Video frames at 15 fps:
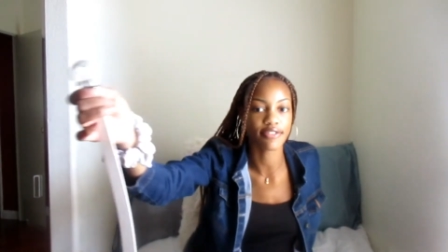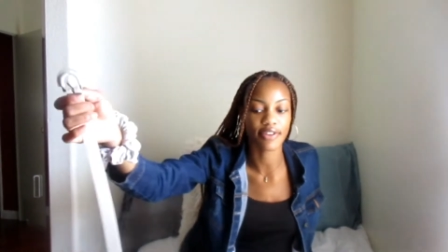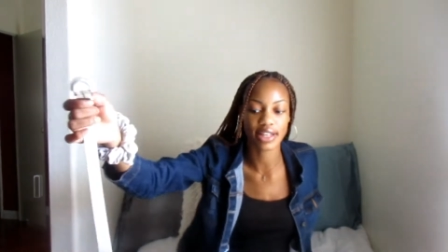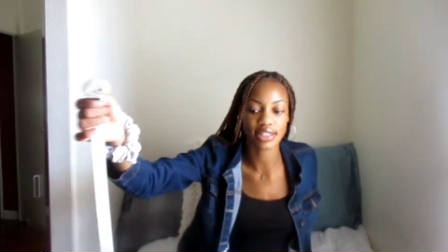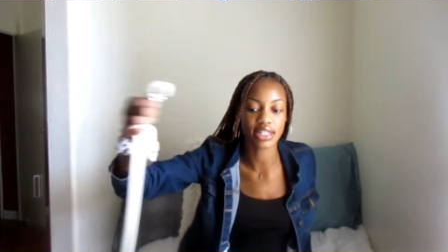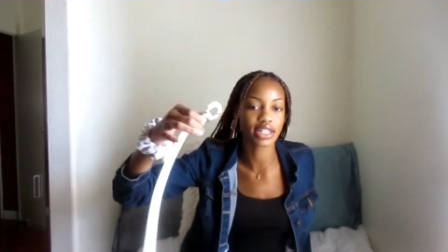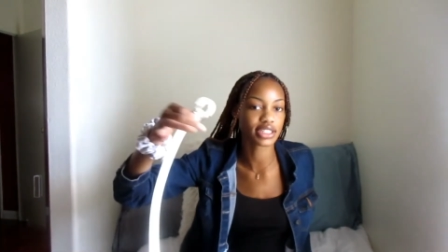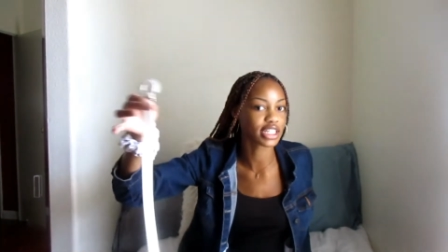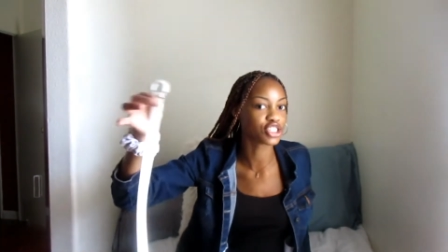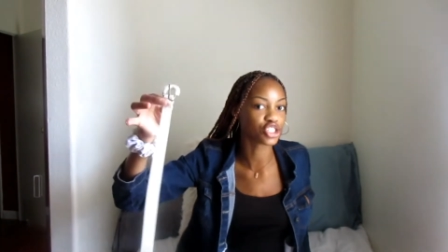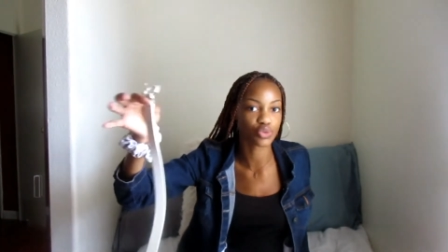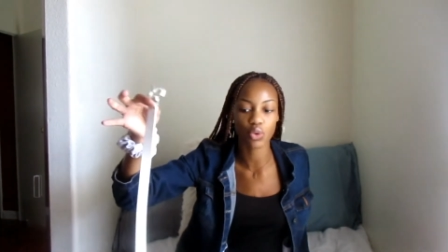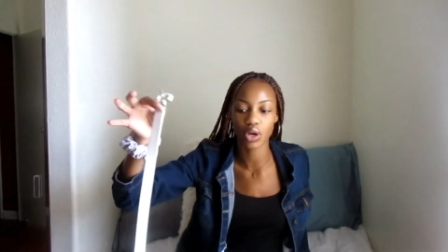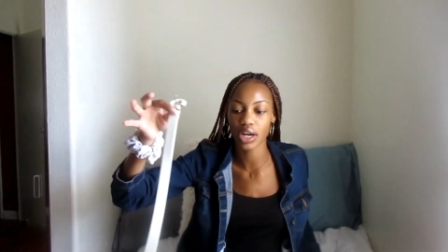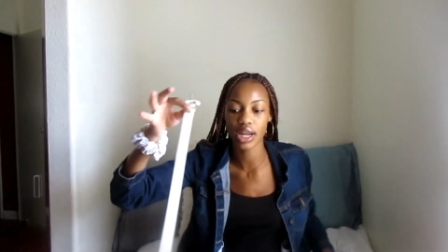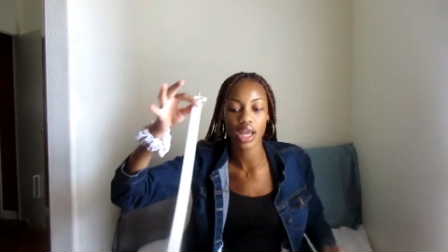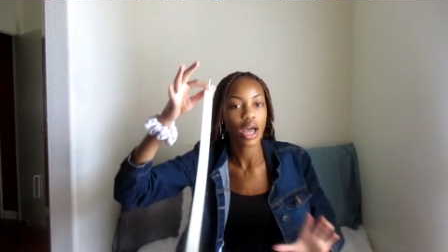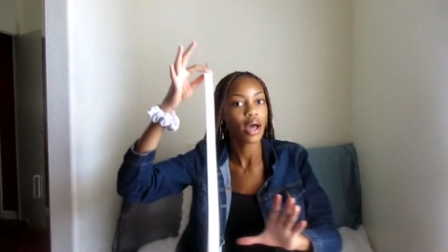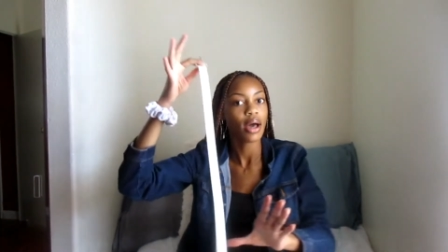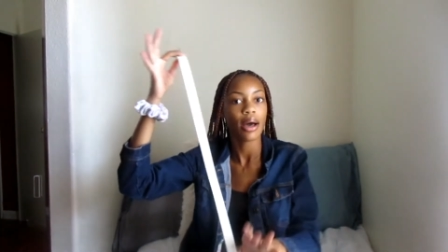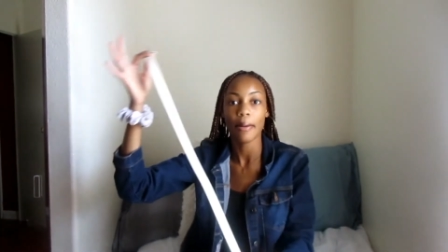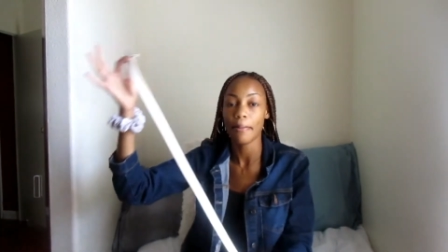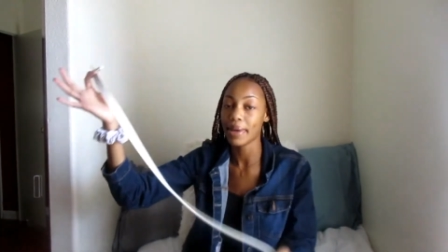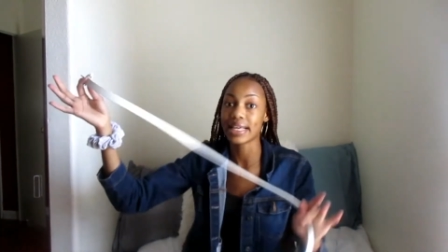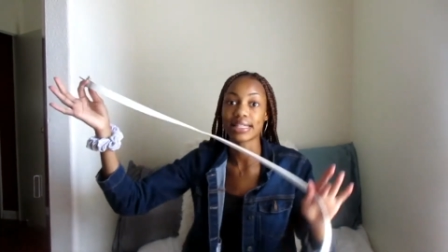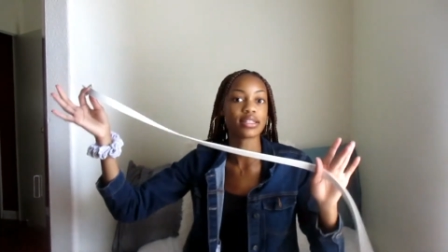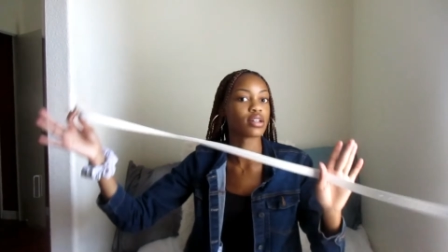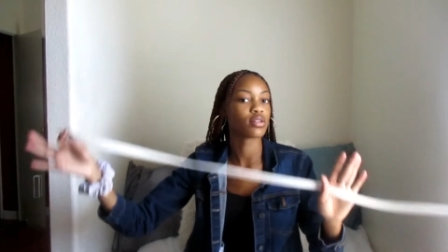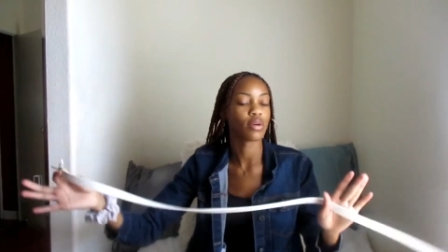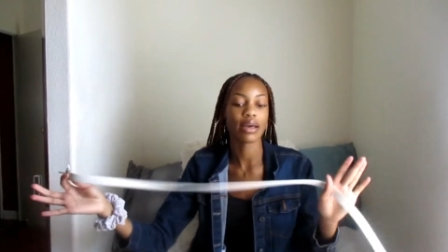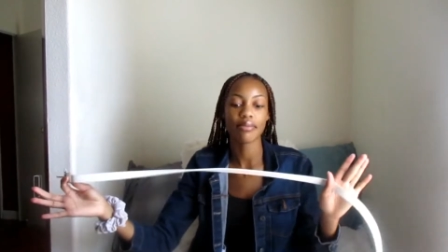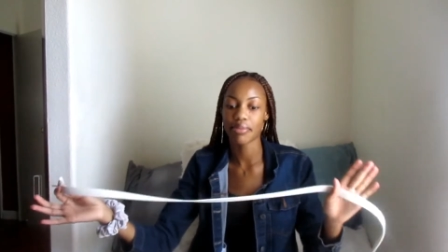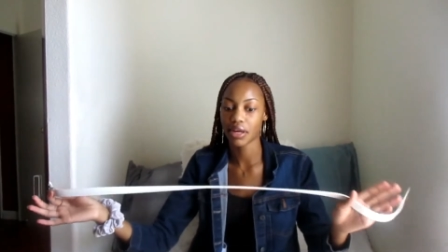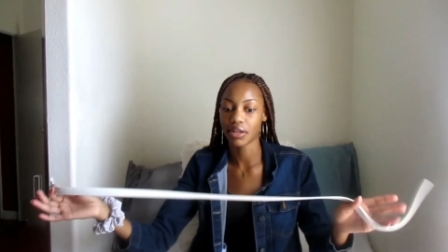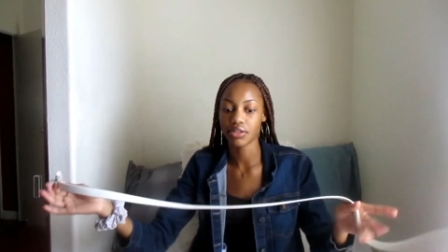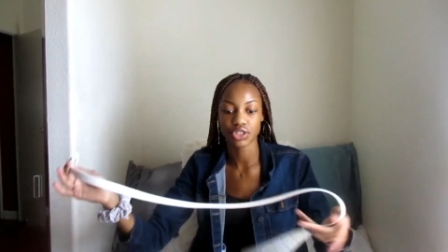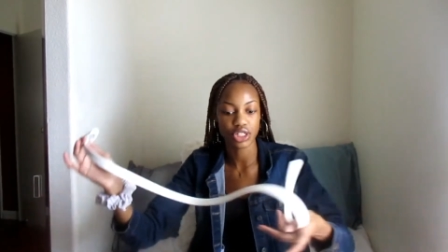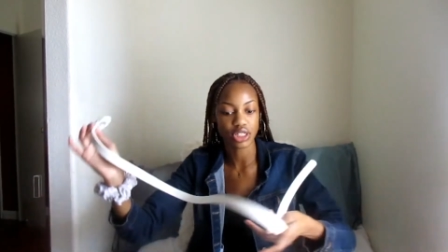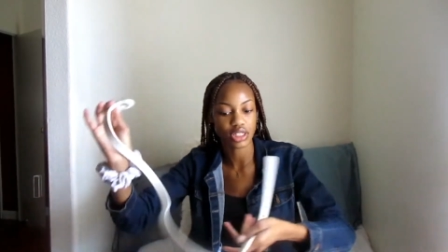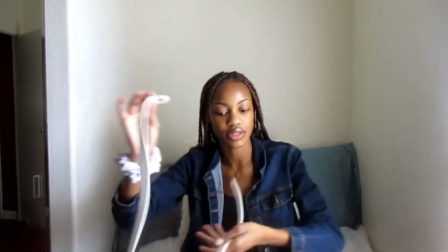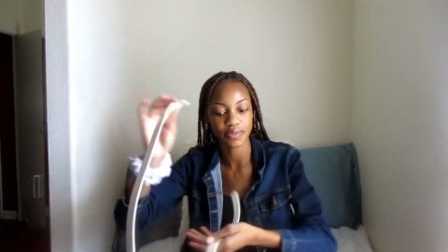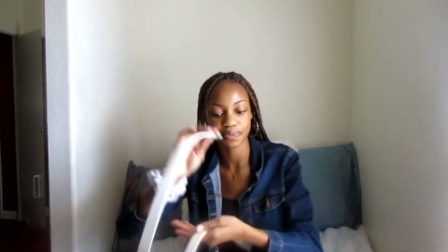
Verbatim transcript: fancy because I just wanted a basic white belt just